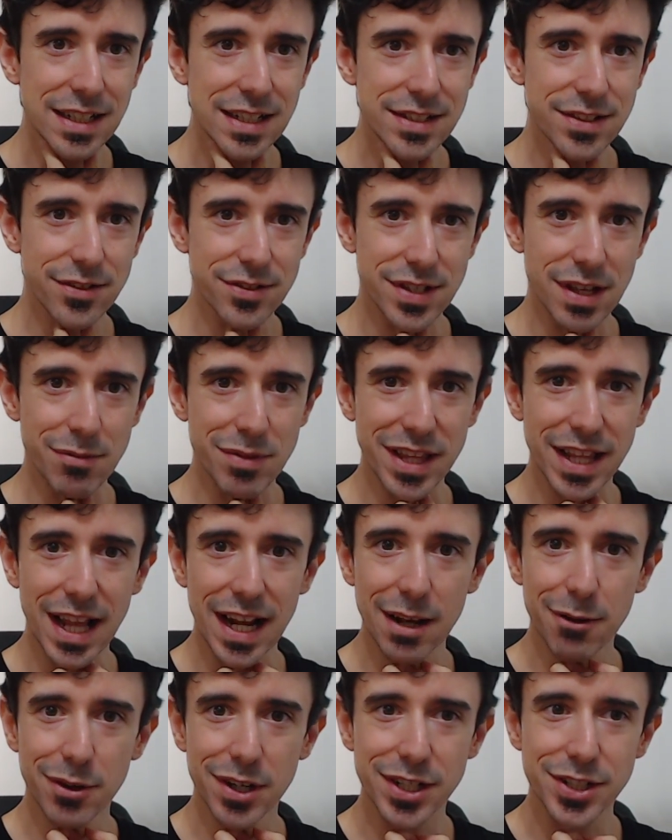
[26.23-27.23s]
so something
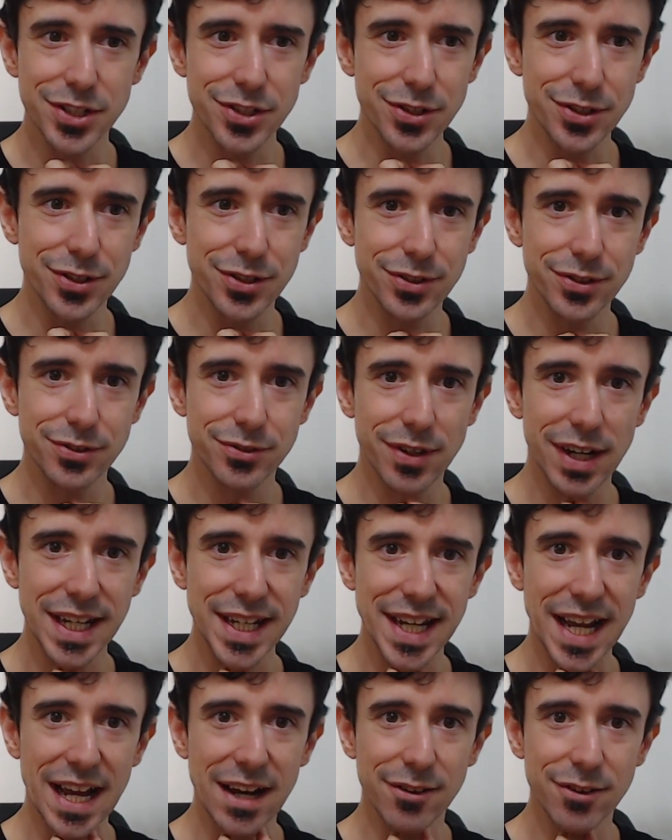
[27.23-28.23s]
that I want to do right
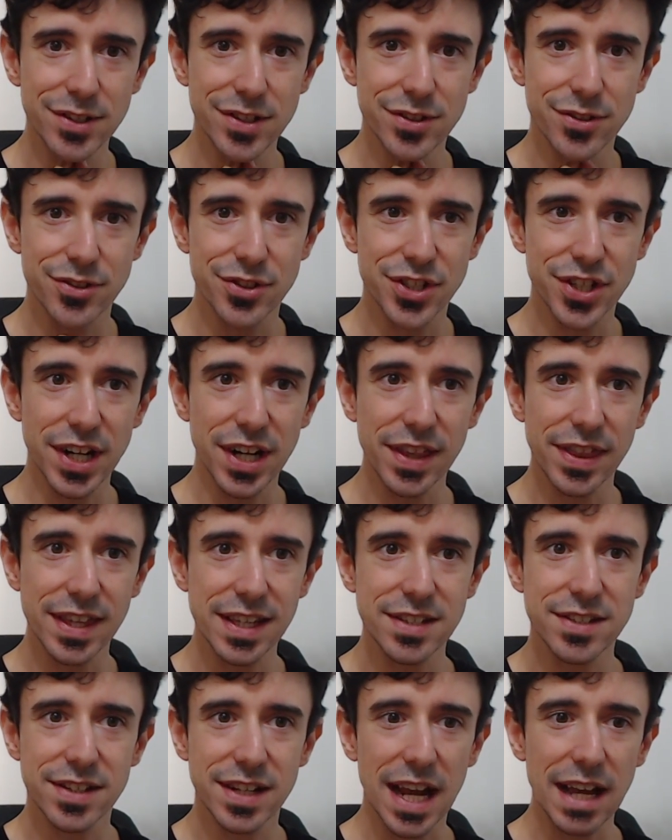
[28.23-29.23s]
now is to share
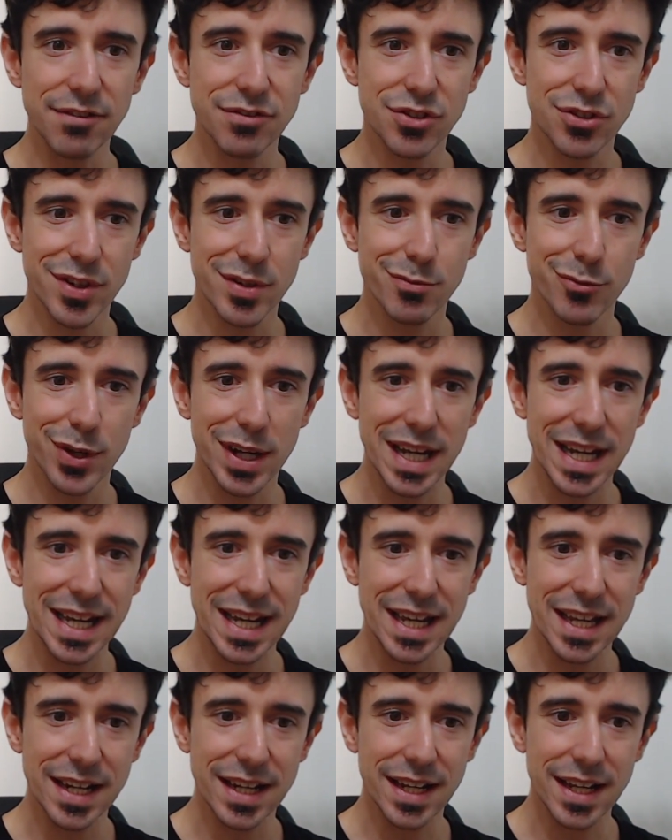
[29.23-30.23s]
this live stream
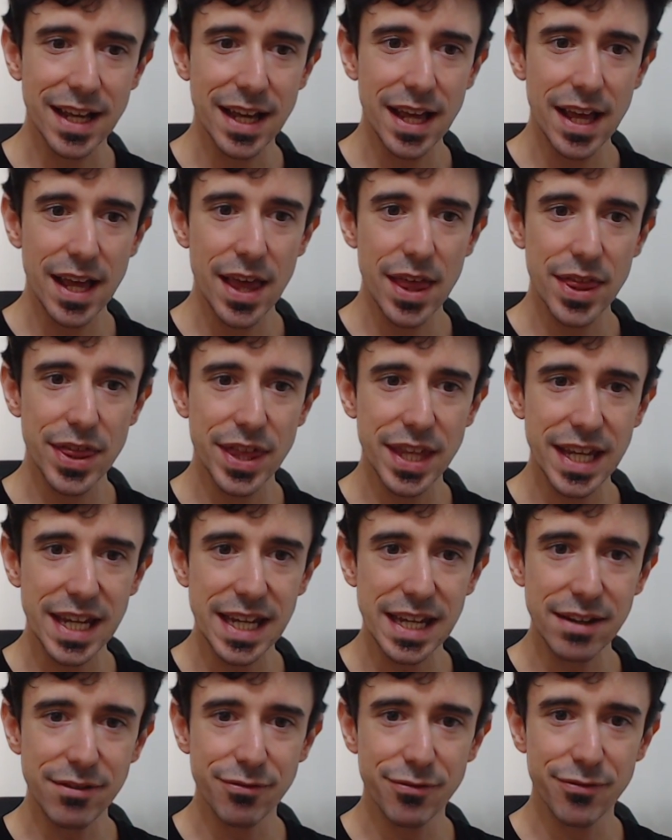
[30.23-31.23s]
with
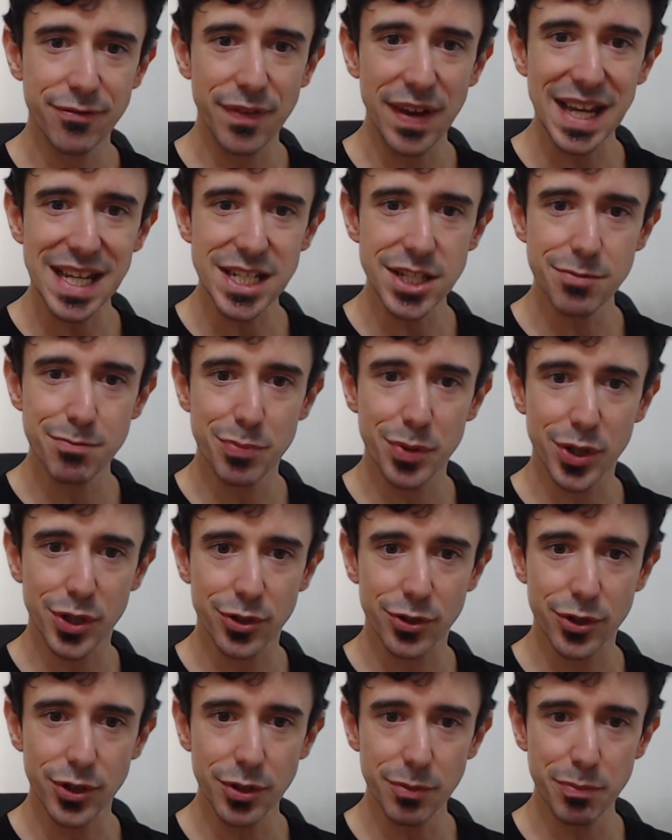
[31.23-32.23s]
the Facebook
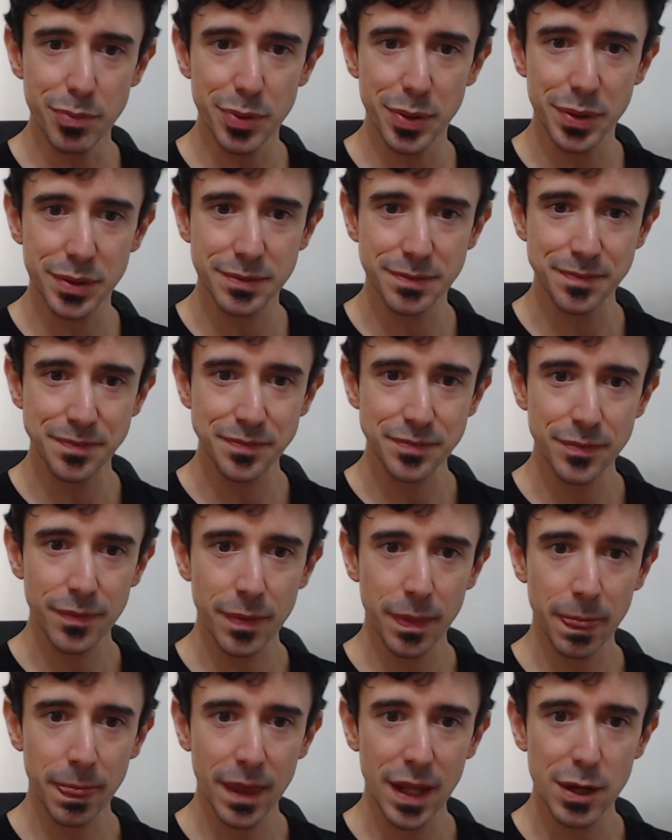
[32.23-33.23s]
group,
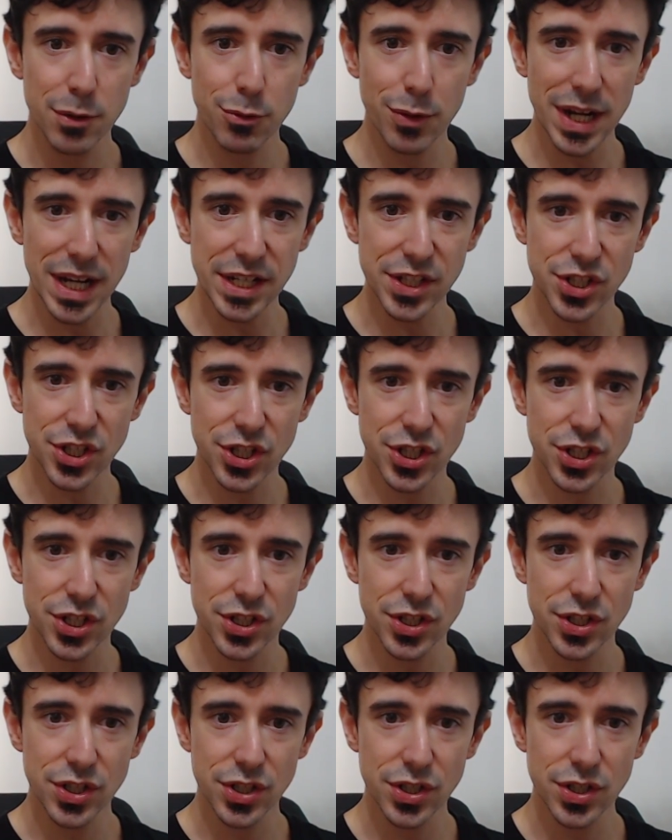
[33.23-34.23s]

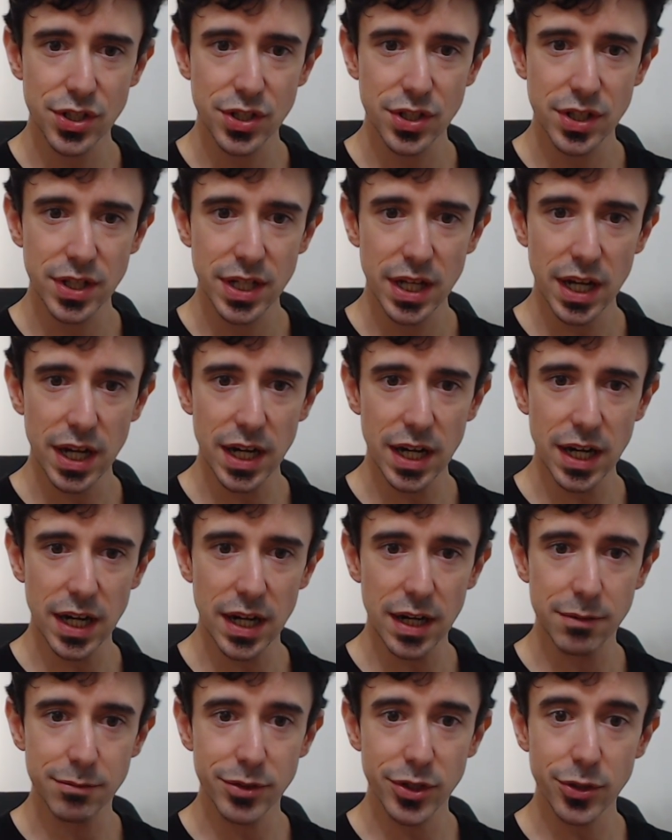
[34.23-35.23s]
which
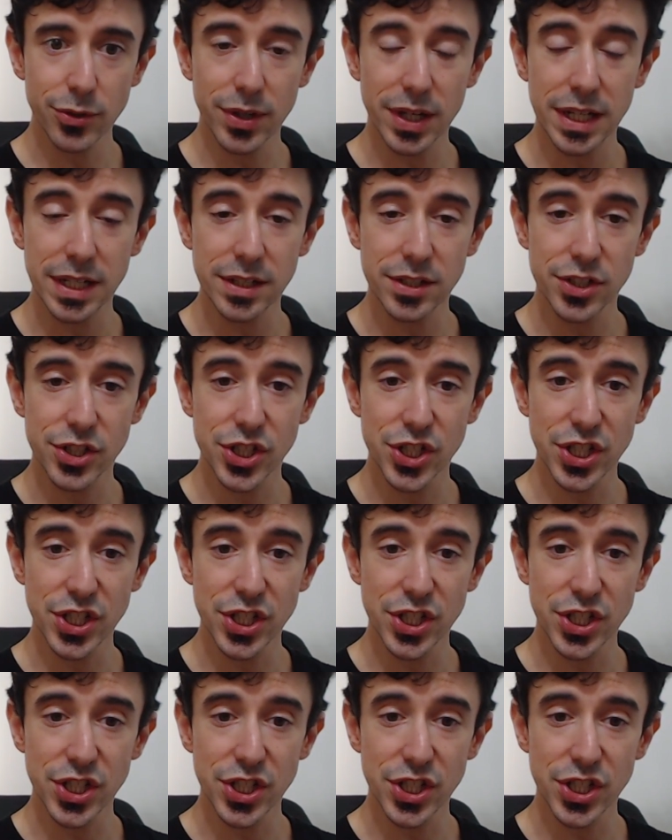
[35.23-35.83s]
you can